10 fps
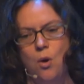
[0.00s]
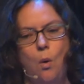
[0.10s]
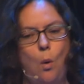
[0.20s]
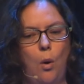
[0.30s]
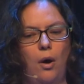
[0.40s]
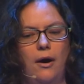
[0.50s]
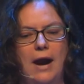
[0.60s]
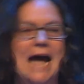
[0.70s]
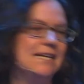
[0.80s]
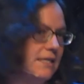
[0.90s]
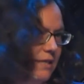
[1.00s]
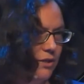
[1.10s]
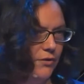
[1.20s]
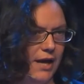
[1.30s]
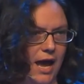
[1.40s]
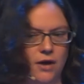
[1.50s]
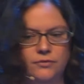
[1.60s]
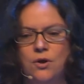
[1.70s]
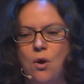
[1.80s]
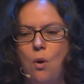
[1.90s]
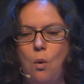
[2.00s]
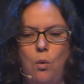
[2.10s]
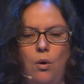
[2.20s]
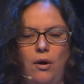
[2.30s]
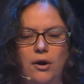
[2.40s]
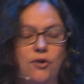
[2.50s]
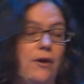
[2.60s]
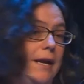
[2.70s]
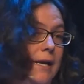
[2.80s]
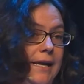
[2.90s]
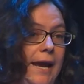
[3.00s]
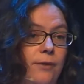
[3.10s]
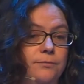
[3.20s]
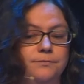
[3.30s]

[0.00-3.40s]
or accessing their account or creating an account.